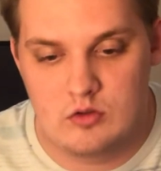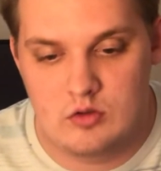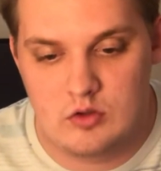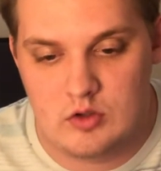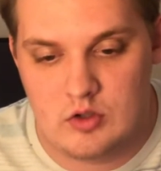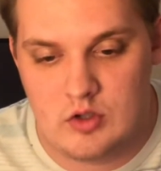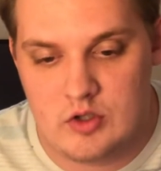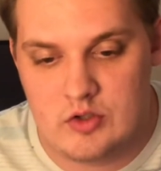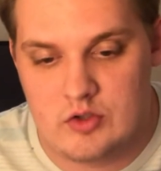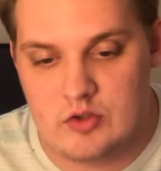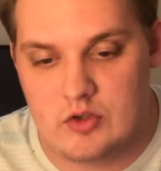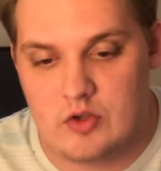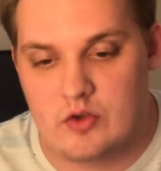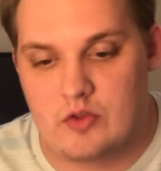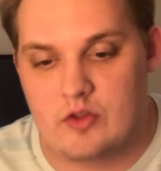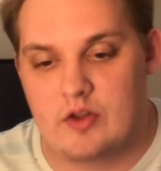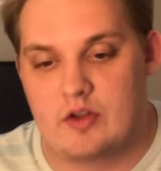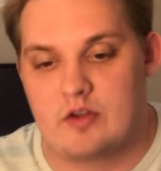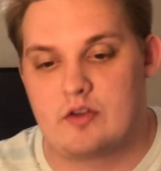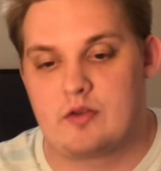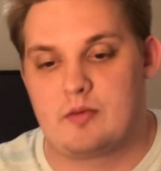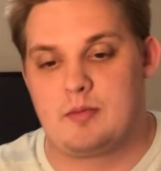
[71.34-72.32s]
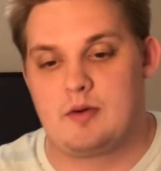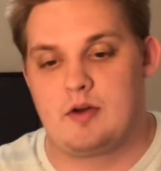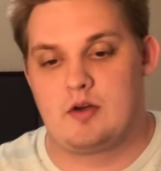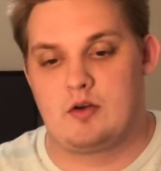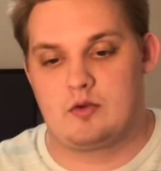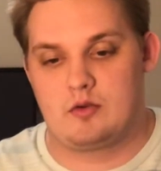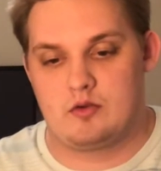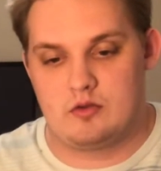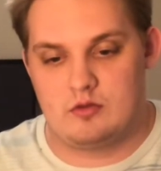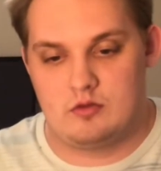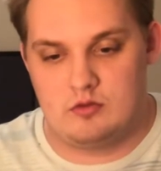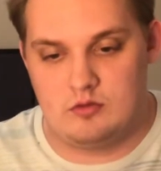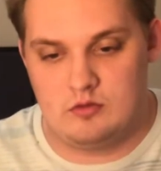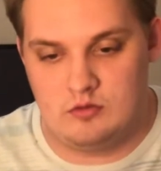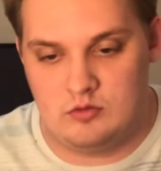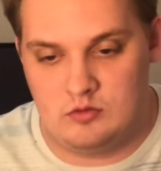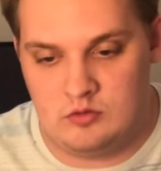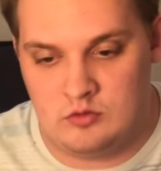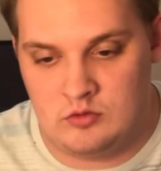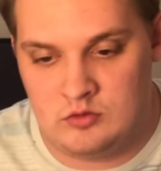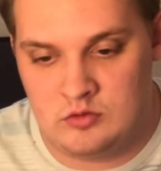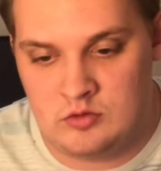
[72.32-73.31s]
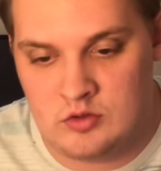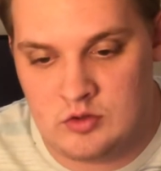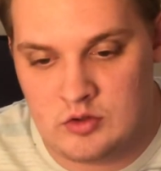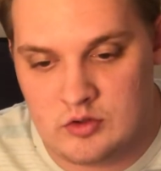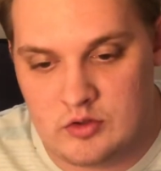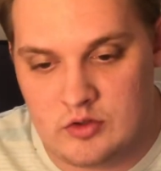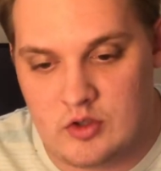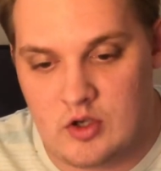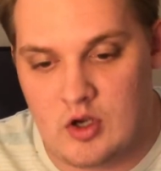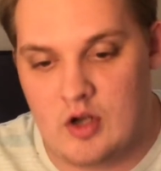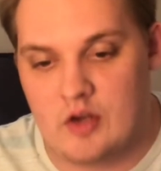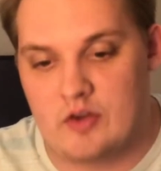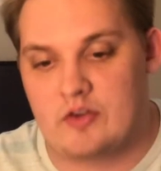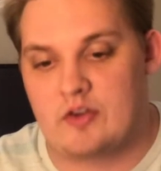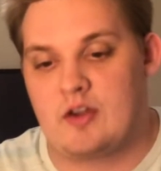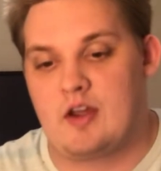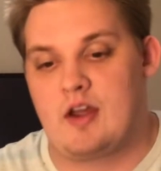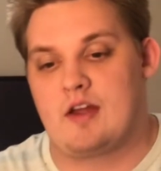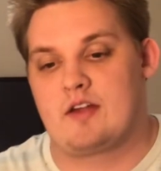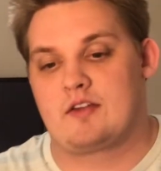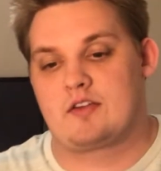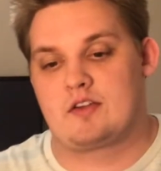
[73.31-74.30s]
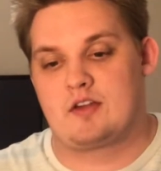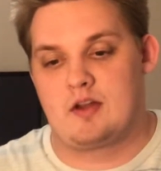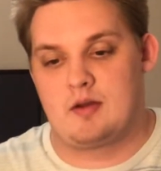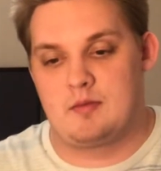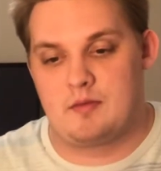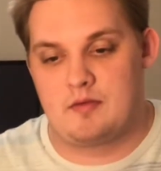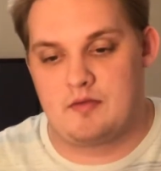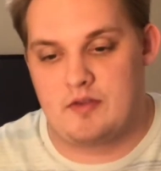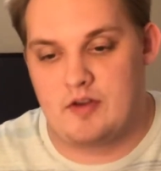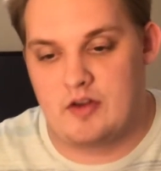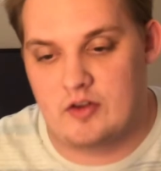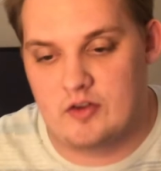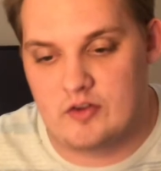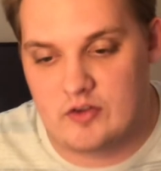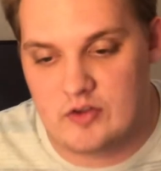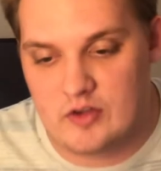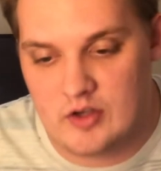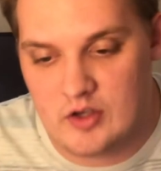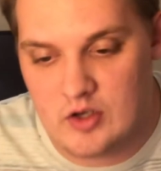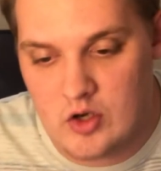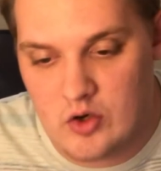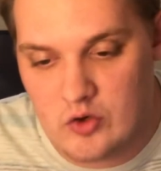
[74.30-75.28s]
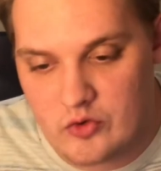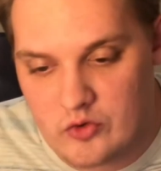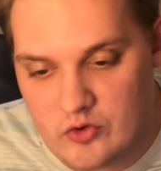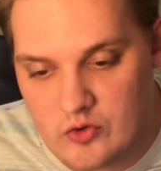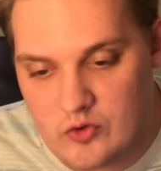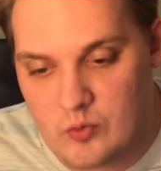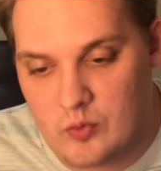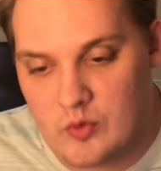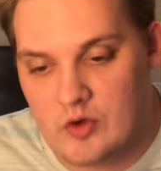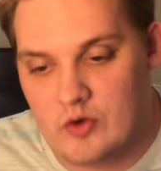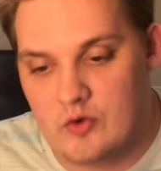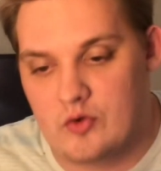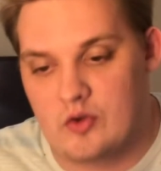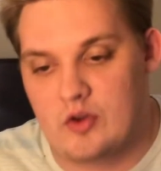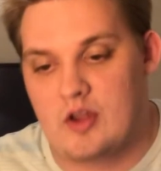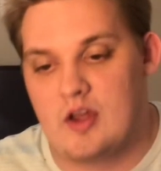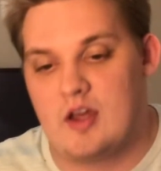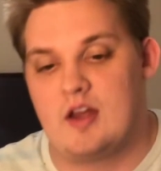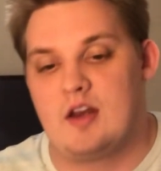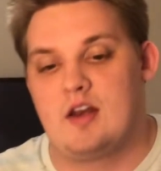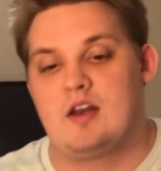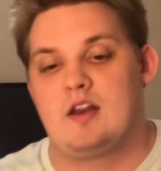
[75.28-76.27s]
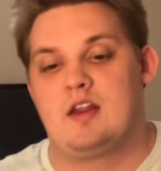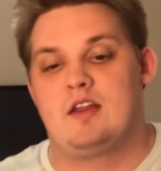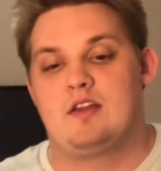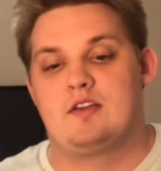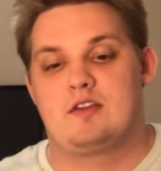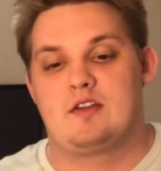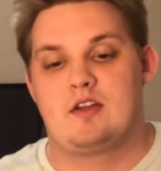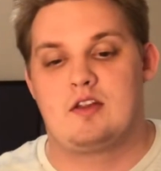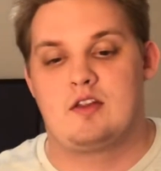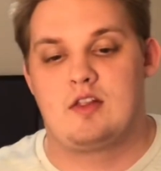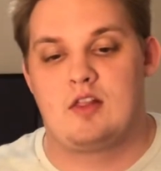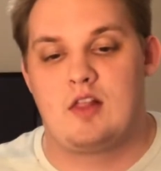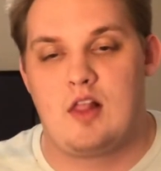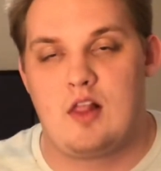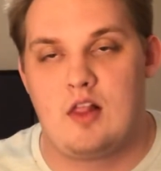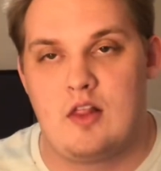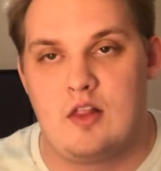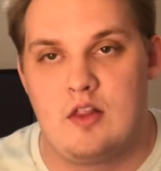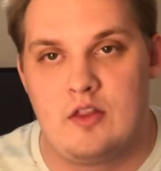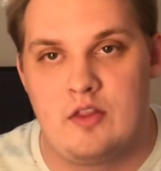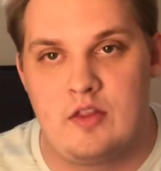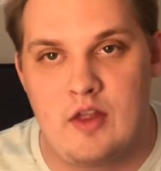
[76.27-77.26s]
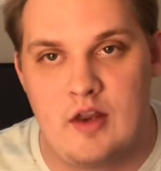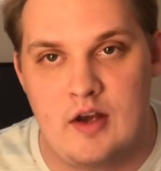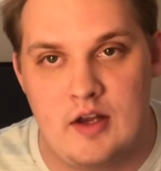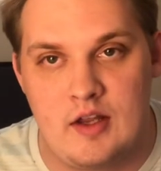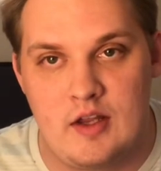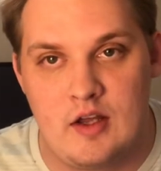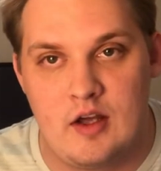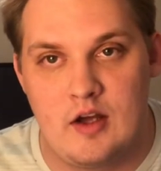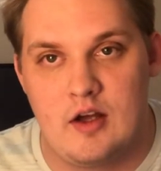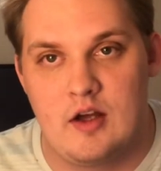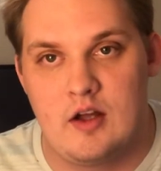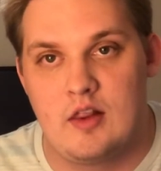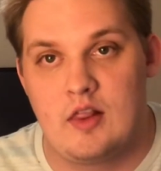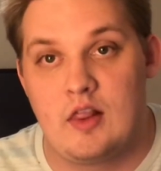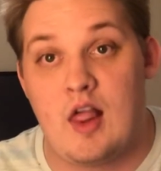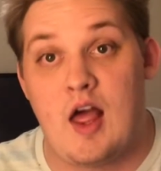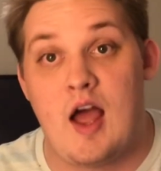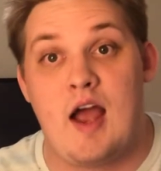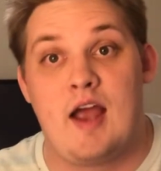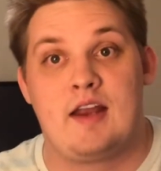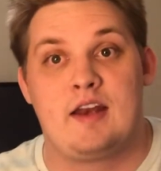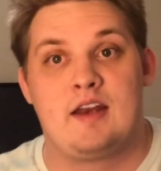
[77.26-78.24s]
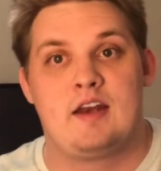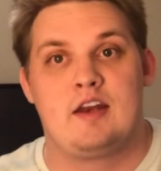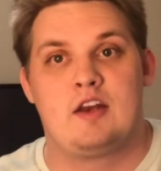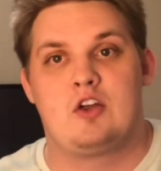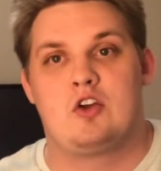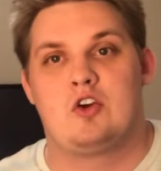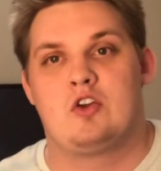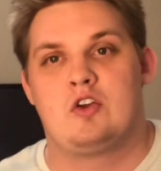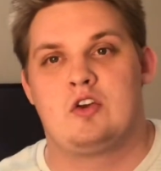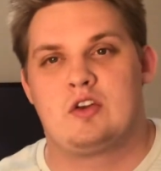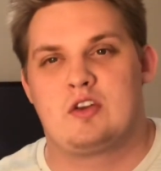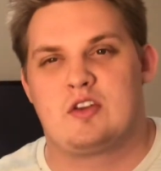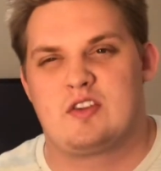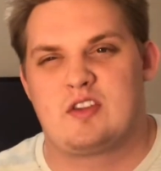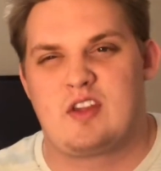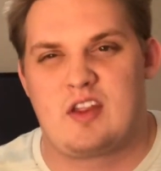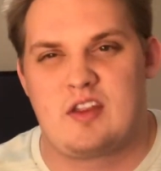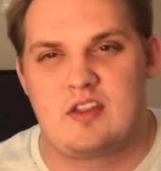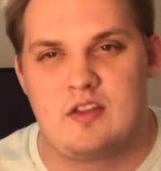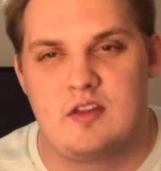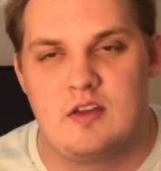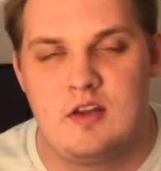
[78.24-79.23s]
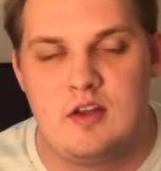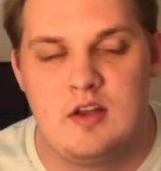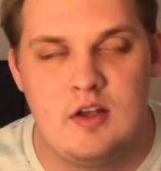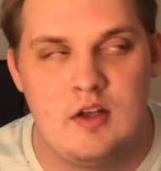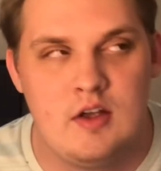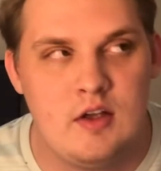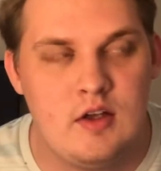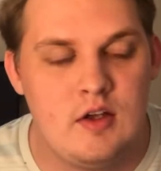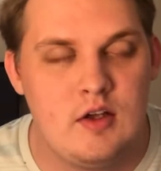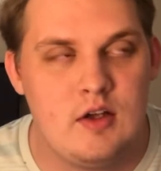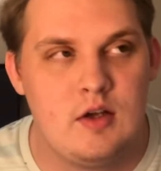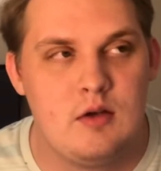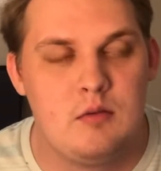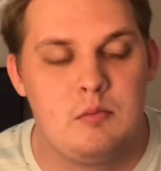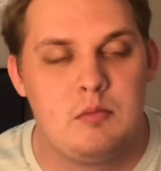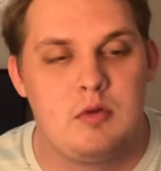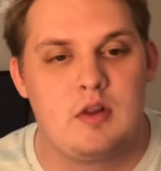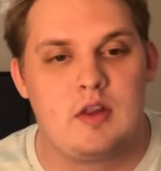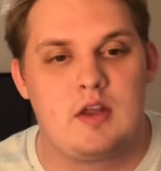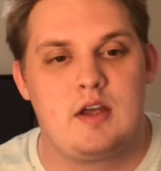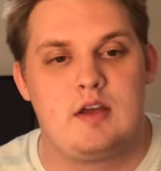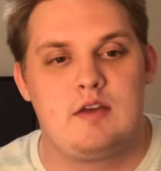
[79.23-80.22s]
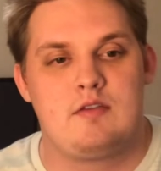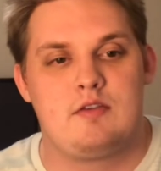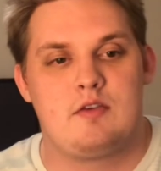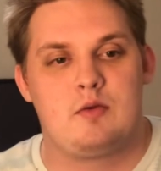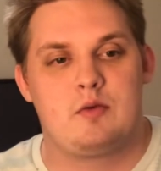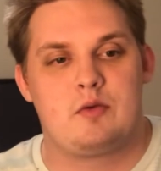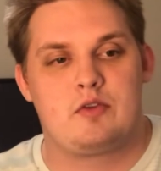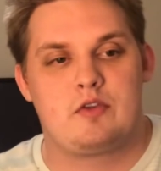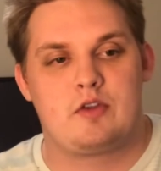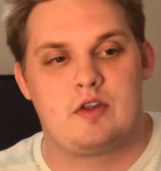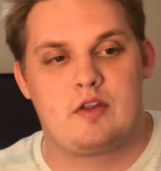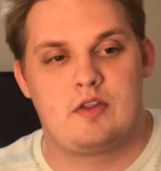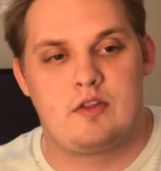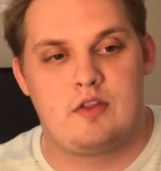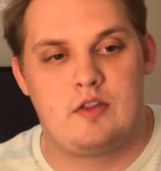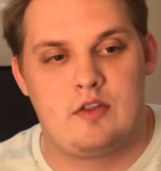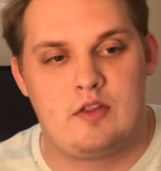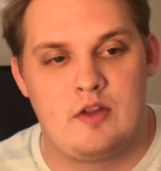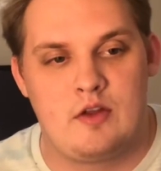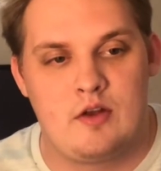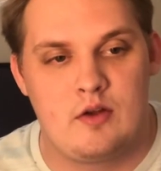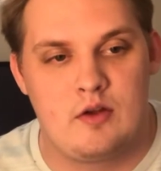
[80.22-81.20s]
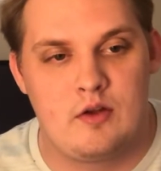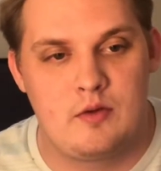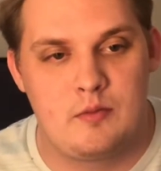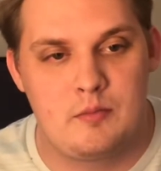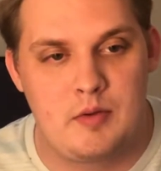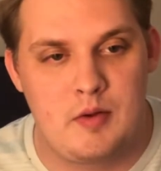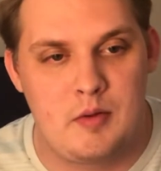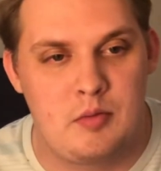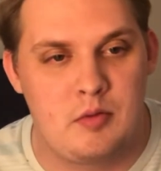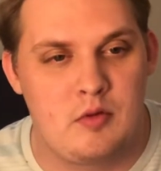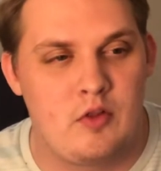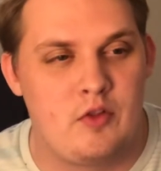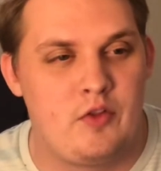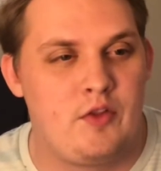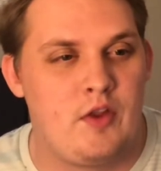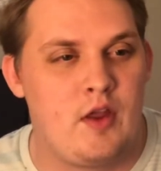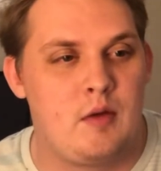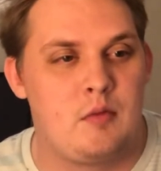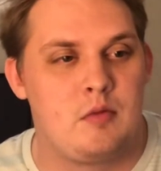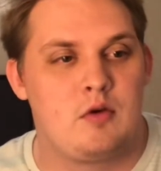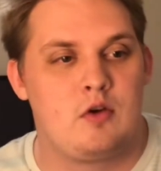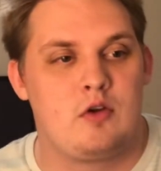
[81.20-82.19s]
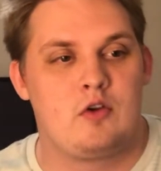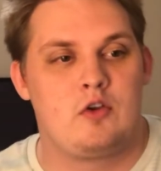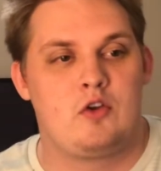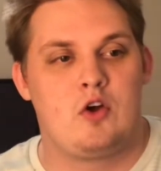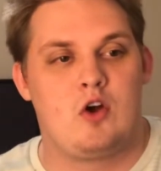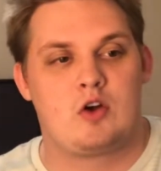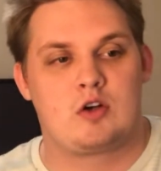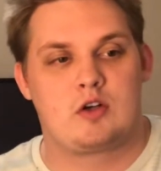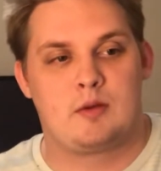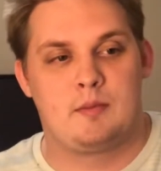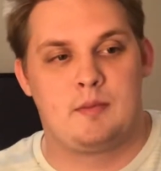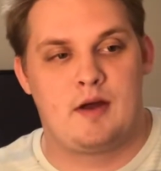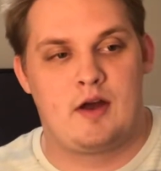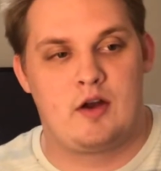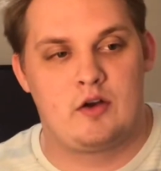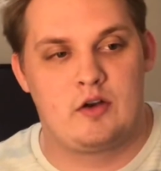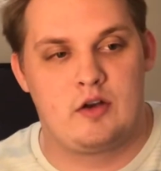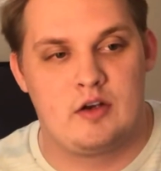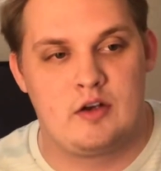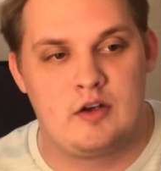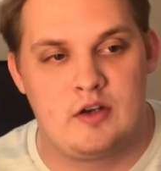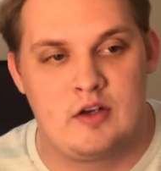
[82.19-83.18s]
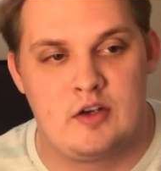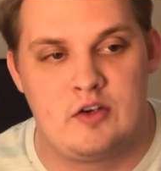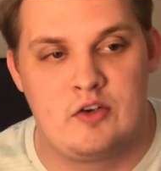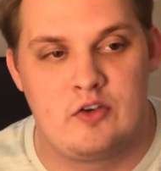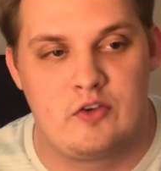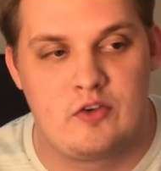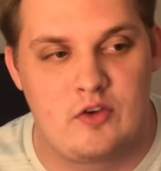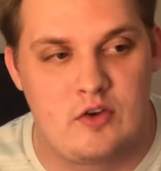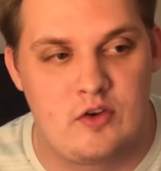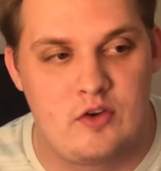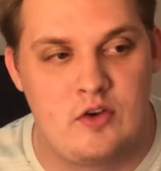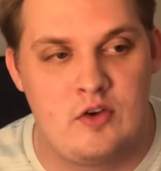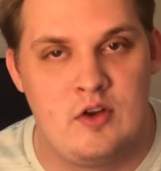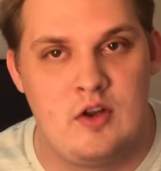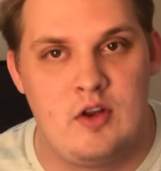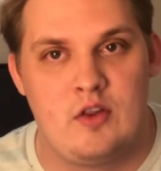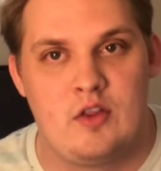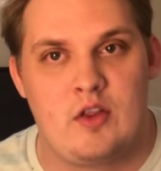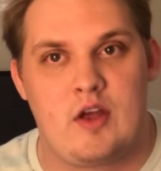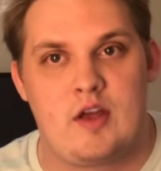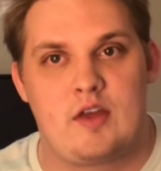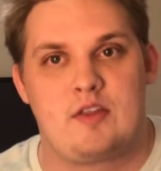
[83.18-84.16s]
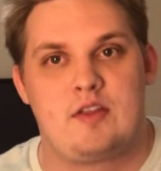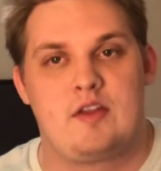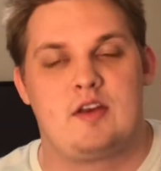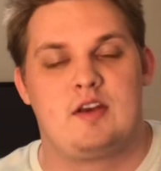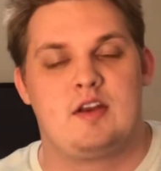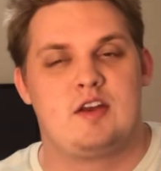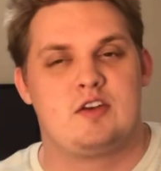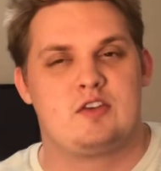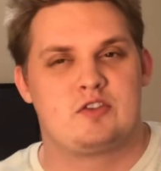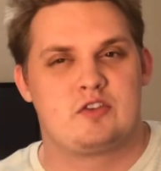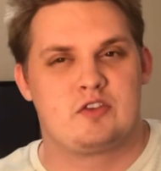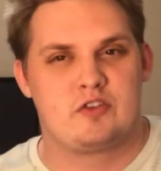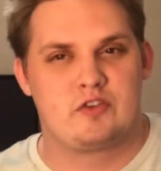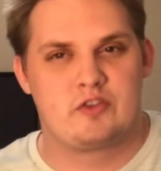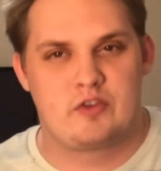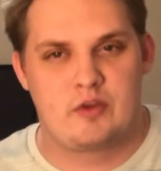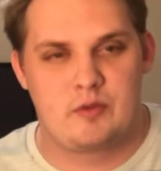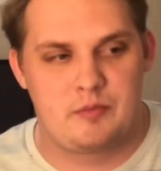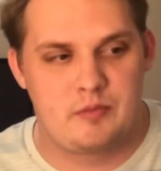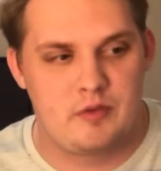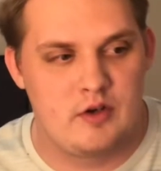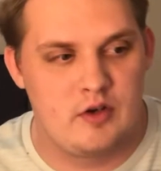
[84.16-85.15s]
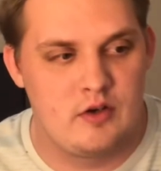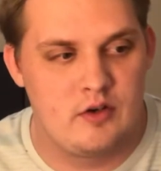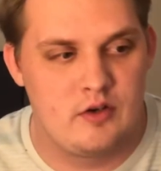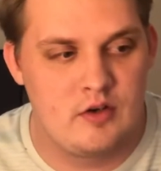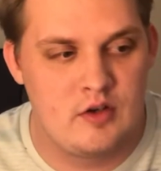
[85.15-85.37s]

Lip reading: Ichigo thinks about Tatsuki asking him if he could see ghosts when he was a kid, and he said that he lied and he couldn't, because I believe it was said that the people in the neighborhood talked about it and he just didn't like the attention or something,